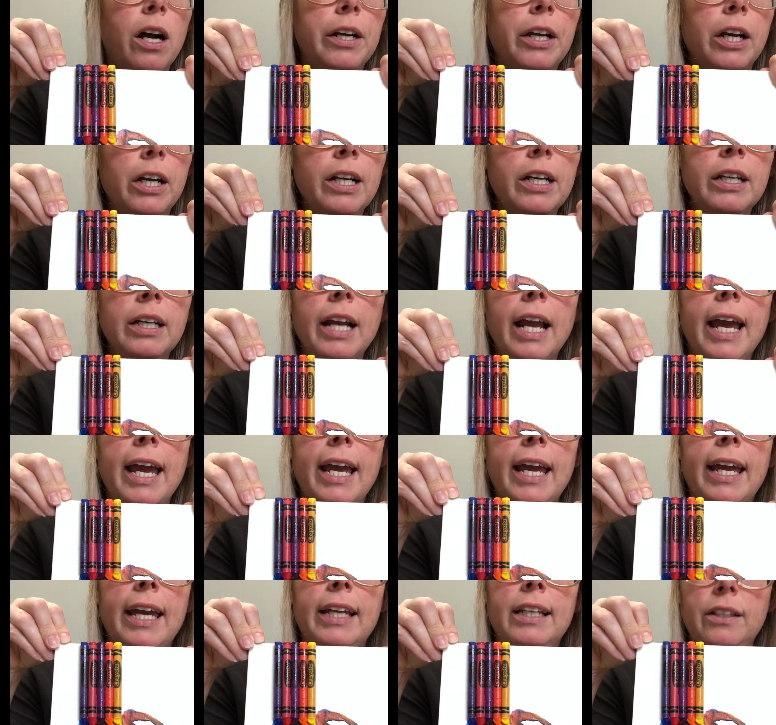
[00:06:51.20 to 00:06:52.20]
art,
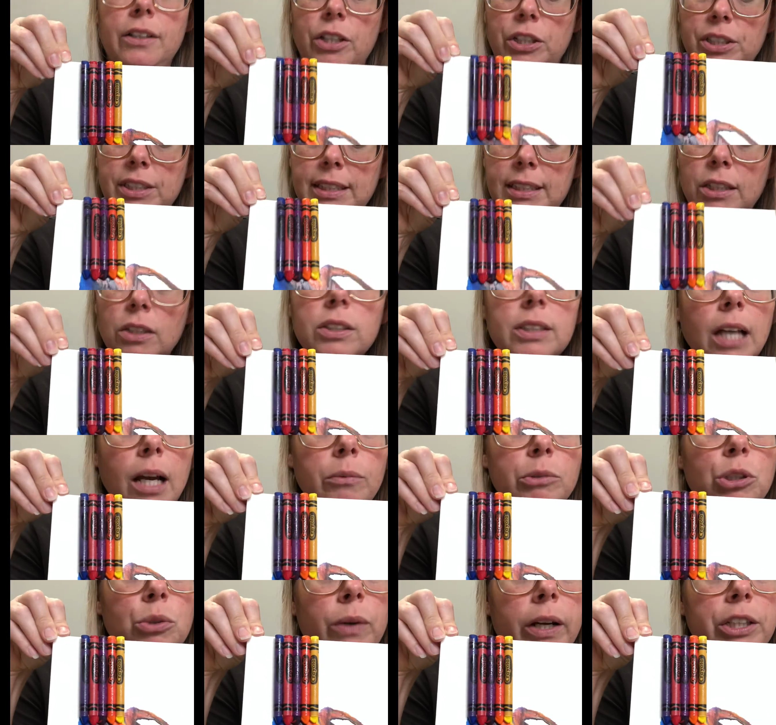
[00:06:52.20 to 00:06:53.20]
and there's still
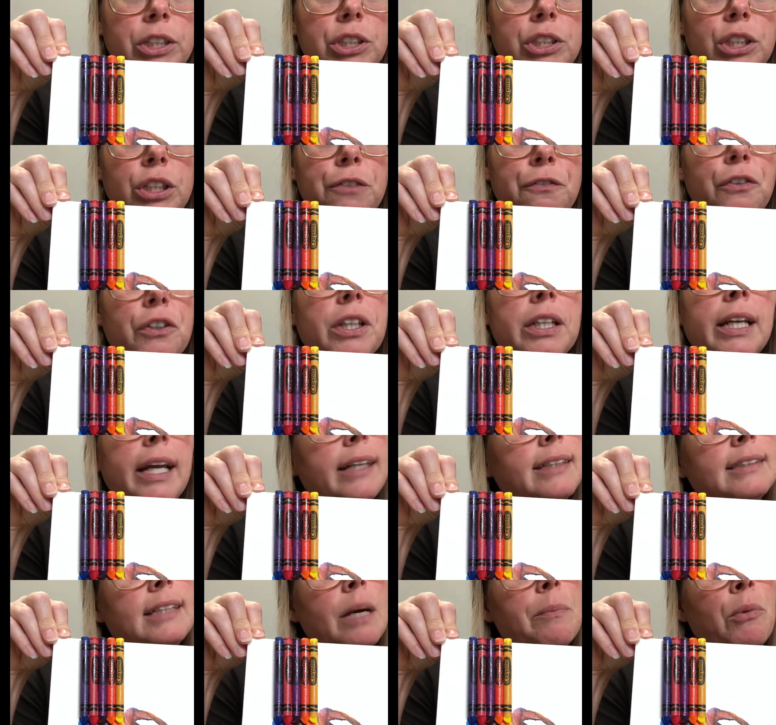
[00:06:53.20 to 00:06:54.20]
time to register for the
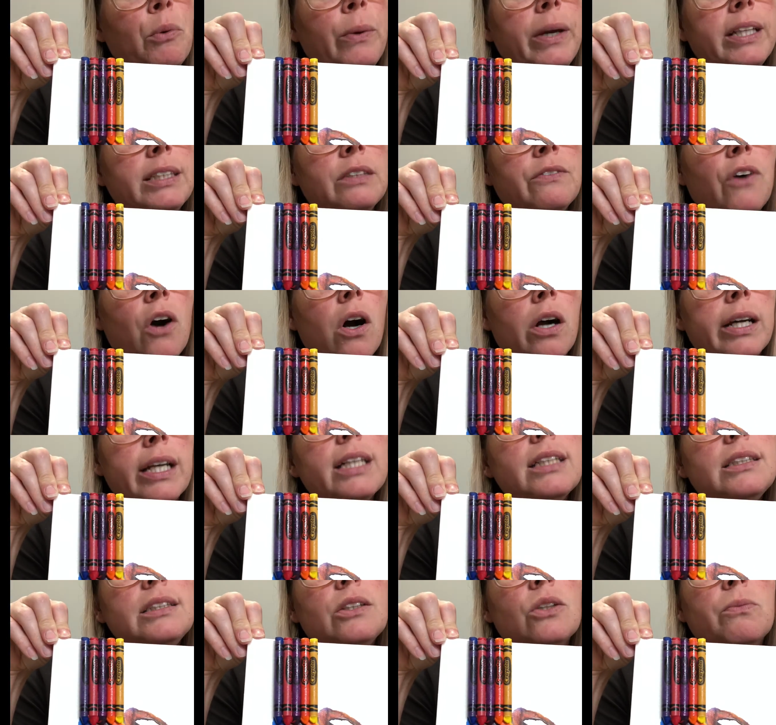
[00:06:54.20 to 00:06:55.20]
next couple weeks of
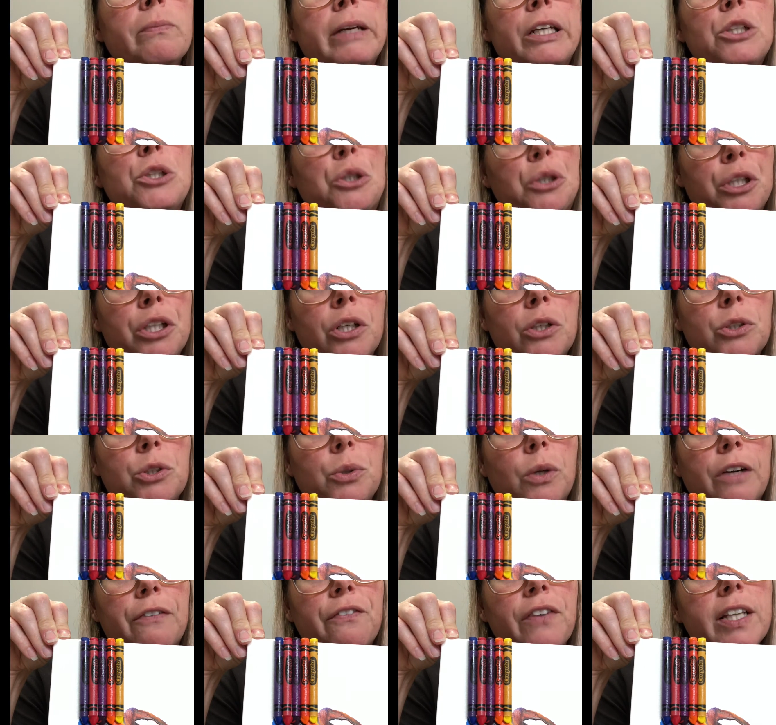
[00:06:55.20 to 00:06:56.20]
August. So make sure you go
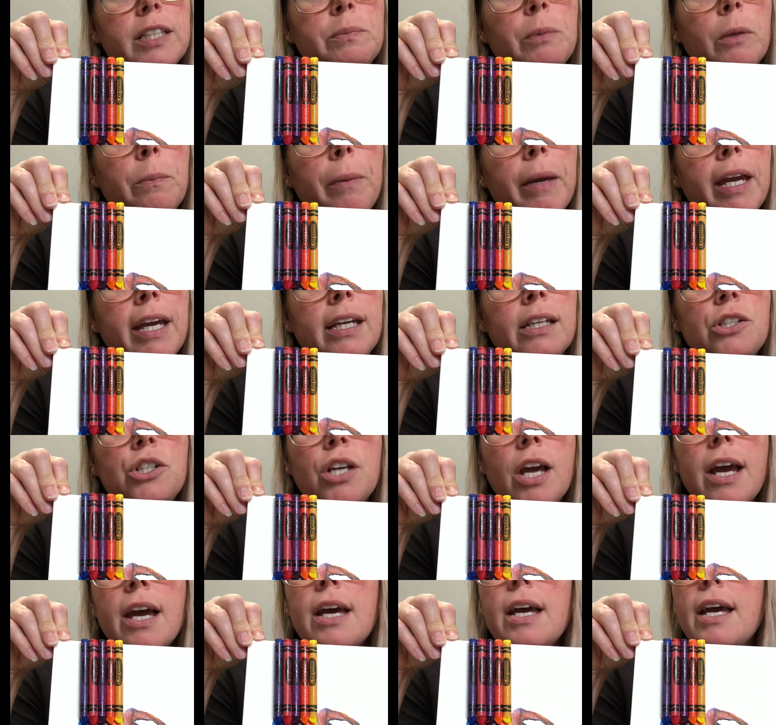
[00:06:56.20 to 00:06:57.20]
to our Facebook
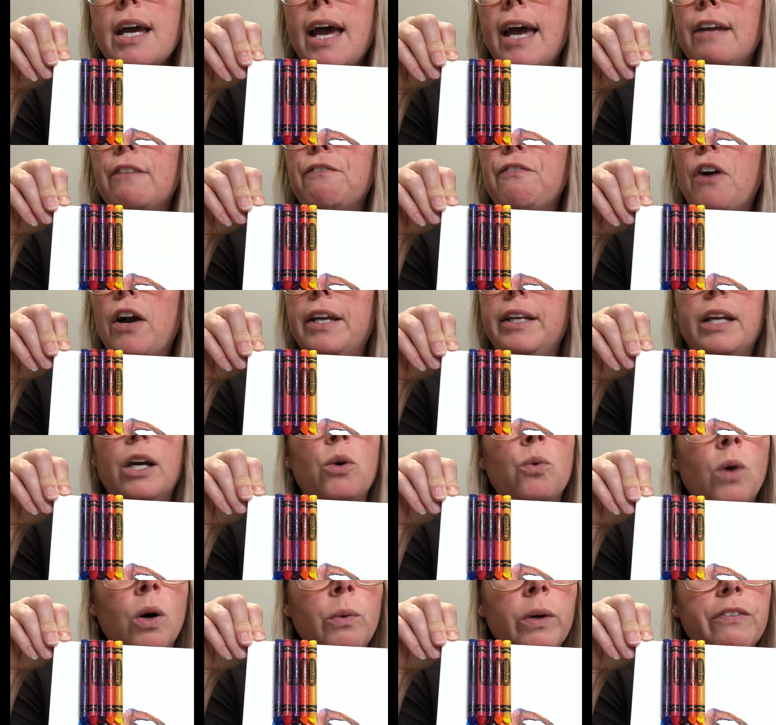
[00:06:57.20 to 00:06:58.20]
page and find
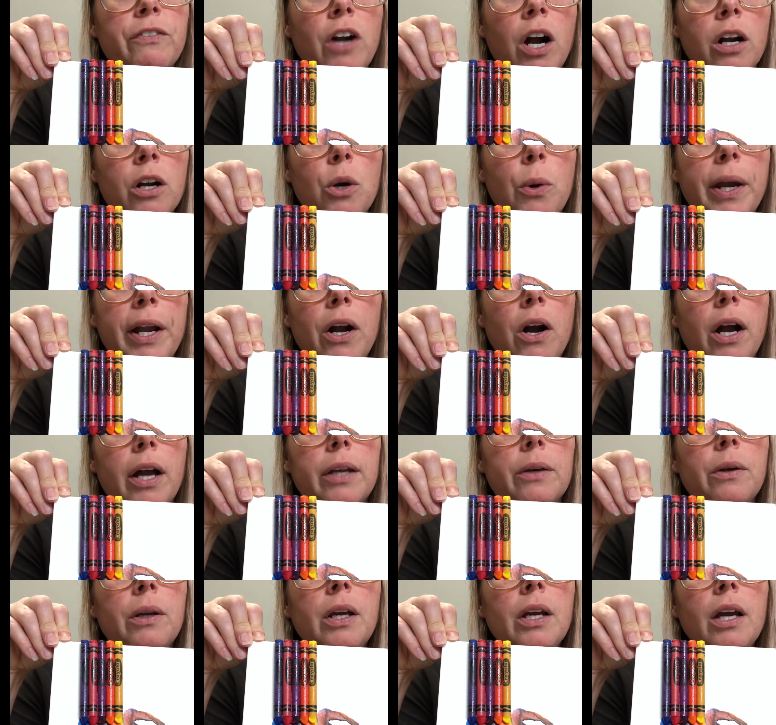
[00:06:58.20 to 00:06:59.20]
out what we've got going
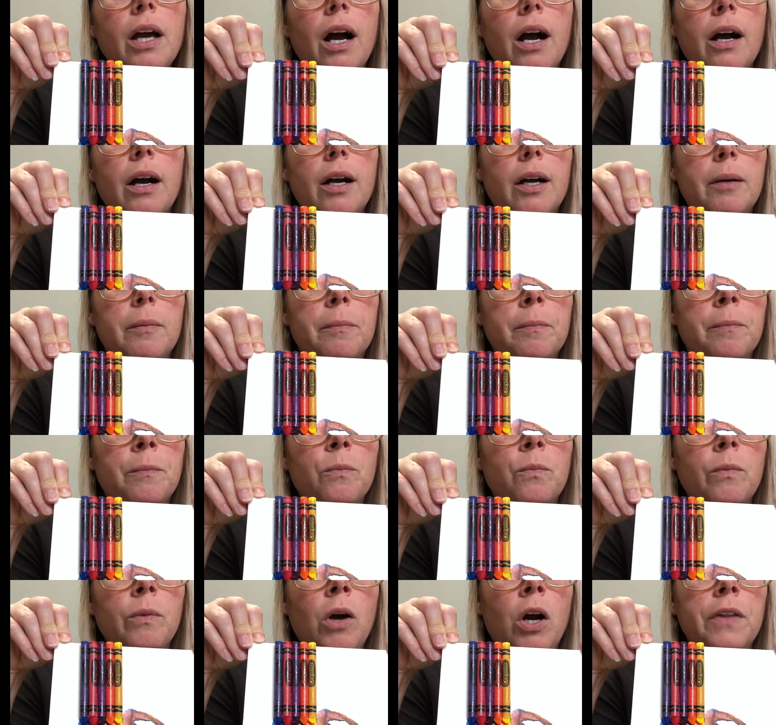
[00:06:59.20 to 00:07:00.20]
on.
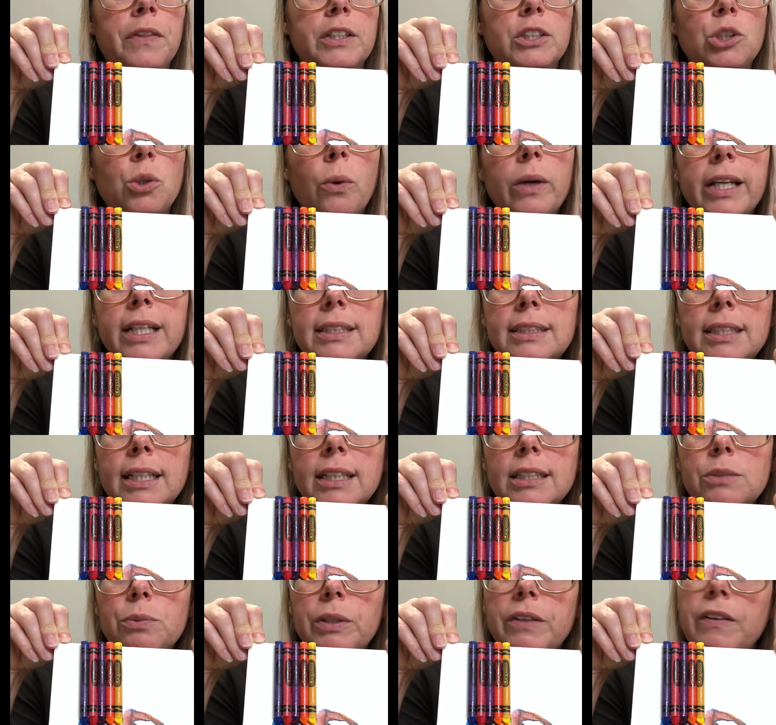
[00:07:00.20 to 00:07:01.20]
On the 26th, we've